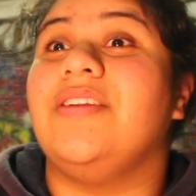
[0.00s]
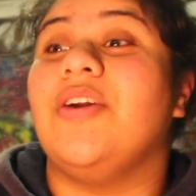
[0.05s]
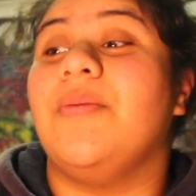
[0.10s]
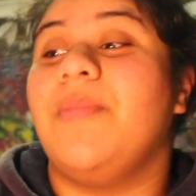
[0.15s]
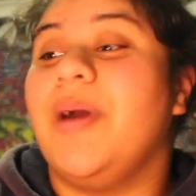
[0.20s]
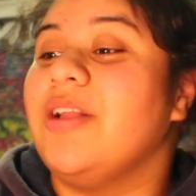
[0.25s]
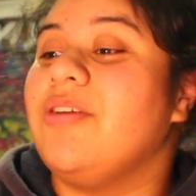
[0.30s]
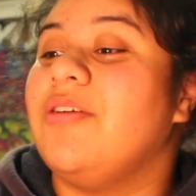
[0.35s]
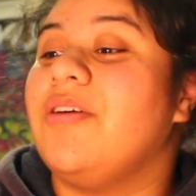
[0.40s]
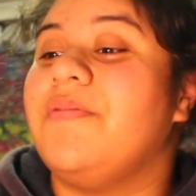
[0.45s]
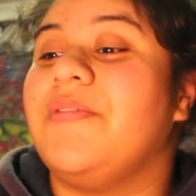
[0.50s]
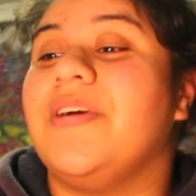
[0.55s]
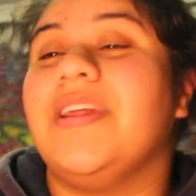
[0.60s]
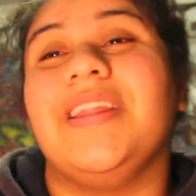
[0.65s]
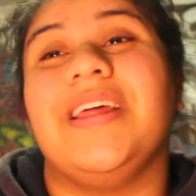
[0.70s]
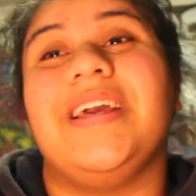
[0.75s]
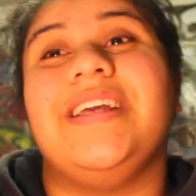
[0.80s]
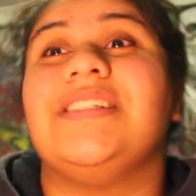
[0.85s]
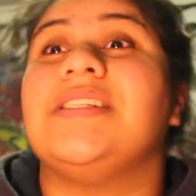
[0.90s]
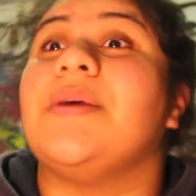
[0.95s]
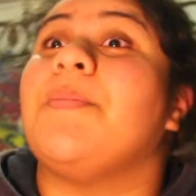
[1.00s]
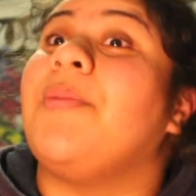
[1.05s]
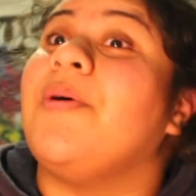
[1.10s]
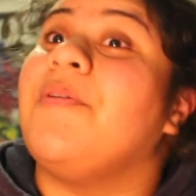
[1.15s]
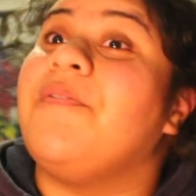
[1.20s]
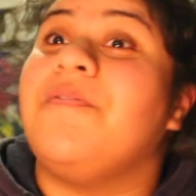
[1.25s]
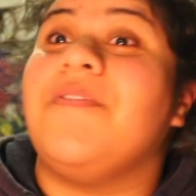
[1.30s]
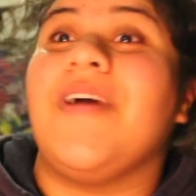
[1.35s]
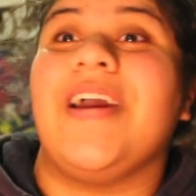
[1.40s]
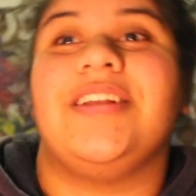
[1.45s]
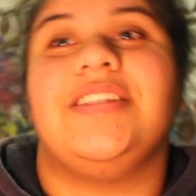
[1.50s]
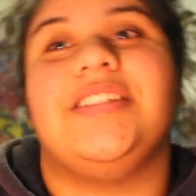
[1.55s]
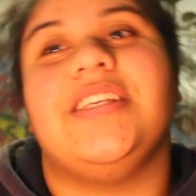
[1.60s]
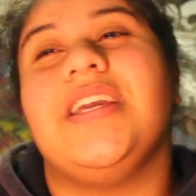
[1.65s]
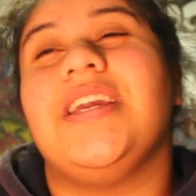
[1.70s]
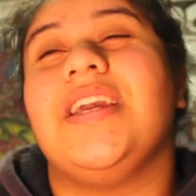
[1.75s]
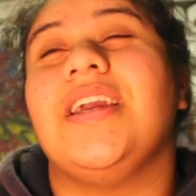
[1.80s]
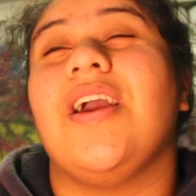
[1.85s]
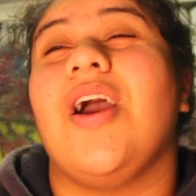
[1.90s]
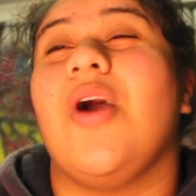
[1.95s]
You're better off at least
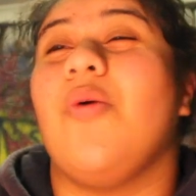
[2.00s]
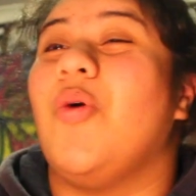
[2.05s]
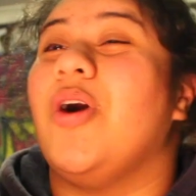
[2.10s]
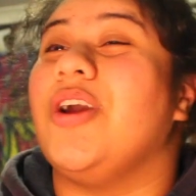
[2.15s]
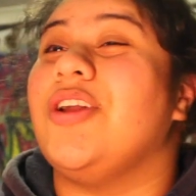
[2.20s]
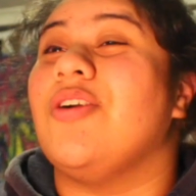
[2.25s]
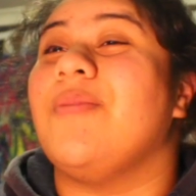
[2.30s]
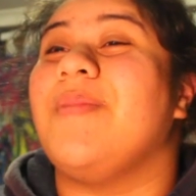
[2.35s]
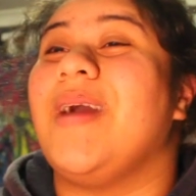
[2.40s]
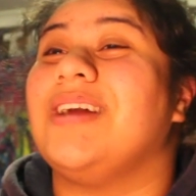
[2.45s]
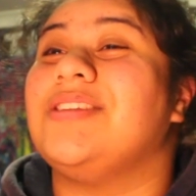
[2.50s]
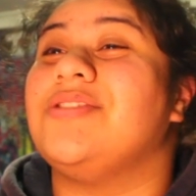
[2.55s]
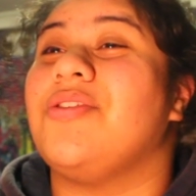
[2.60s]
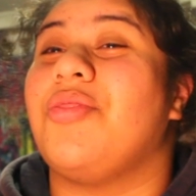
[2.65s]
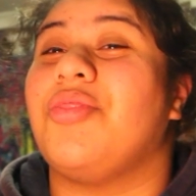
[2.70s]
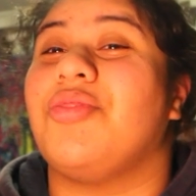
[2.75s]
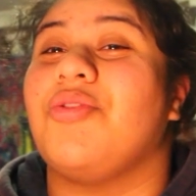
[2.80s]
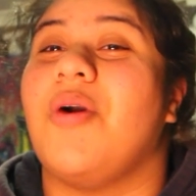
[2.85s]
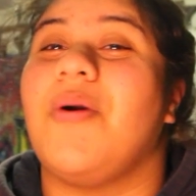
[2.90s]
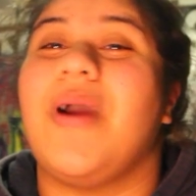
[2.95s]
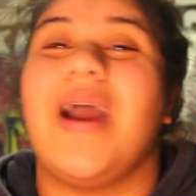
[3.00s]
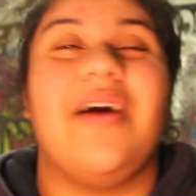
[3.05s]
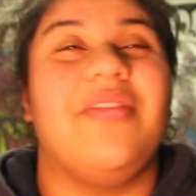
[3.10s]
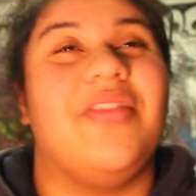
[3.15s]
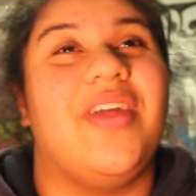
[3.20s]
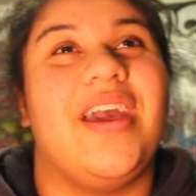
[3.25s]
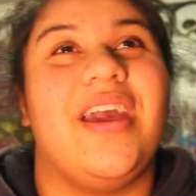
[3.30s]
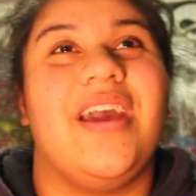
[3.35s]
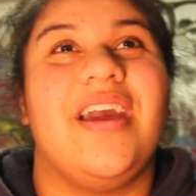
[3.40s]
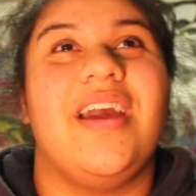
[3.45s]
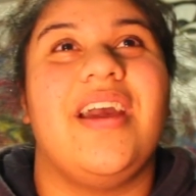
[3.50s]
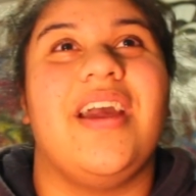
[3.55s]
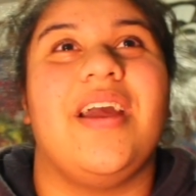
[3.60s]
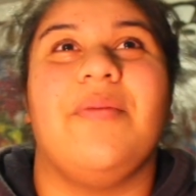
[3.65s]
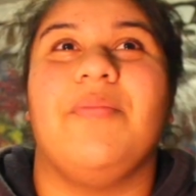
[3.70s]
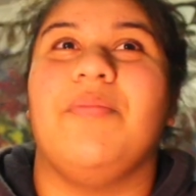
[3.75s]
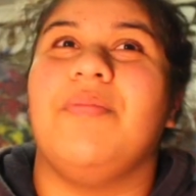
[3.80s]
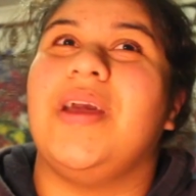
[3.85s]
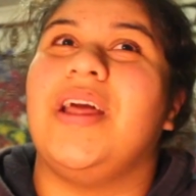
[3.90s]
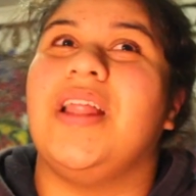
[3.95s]
perfecting what you're about to throw out there
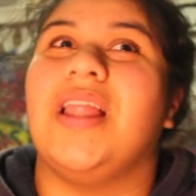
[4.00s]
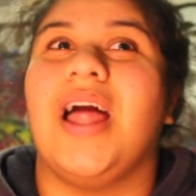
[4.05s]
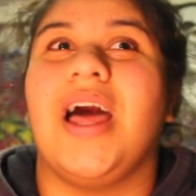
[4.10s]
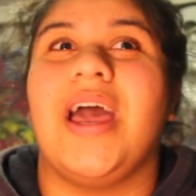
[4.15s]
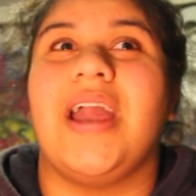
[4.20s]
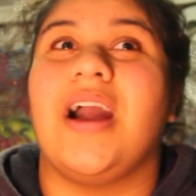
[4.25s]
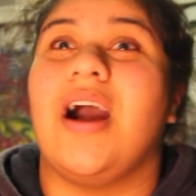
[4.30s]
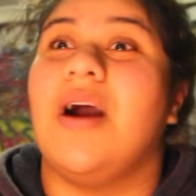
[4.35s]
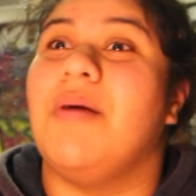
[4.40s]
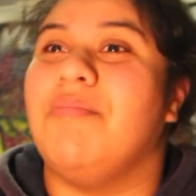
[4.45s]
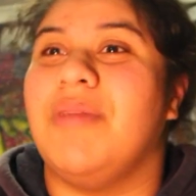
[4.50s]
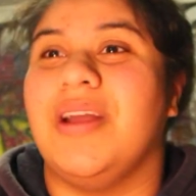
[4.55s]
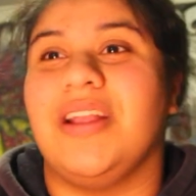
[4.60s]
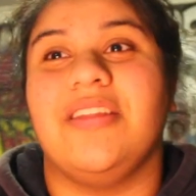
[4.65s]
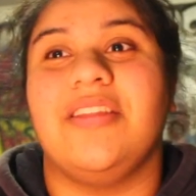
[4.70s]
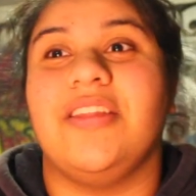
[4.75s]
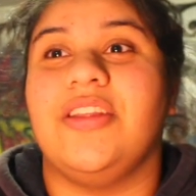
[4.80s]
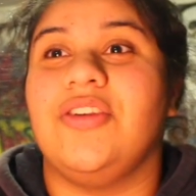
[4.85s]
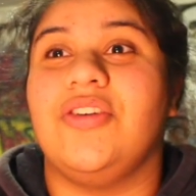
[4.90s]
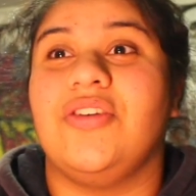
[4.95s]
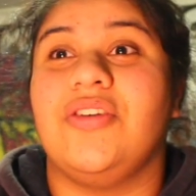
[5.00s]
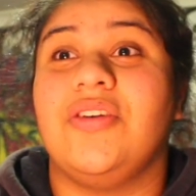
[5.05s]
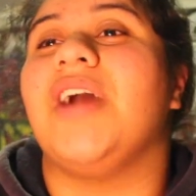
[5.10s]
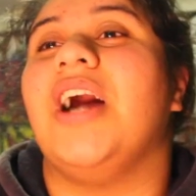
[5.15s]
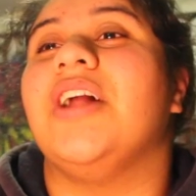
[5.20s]
and be like, I'm better than you.